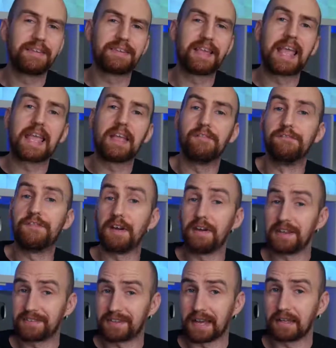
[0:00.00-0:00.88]
is a
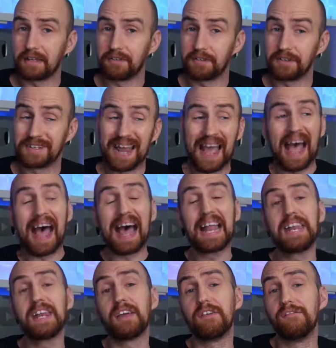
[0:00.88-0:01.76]
very talented
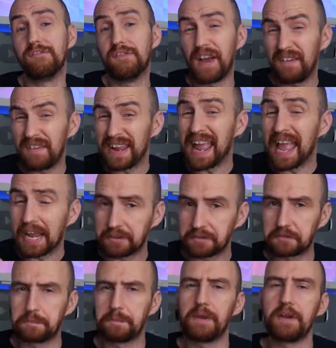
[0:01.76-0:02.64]
and very
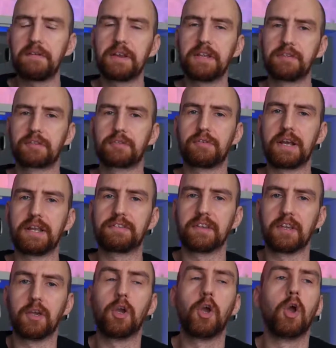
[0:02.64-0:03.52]
experienced
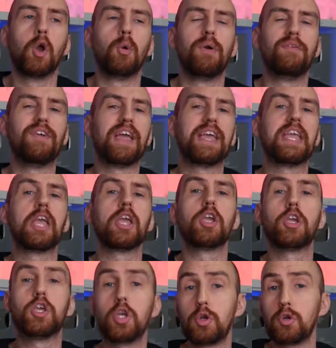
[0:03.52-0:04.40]
creator with a
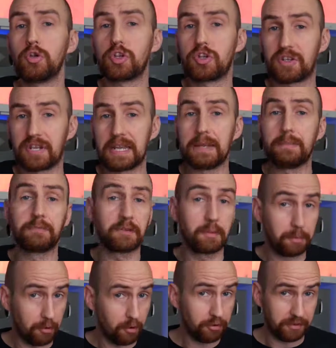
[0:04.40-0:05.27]
huge team
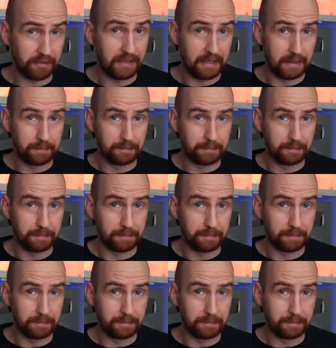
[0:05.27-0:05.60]
supporting him.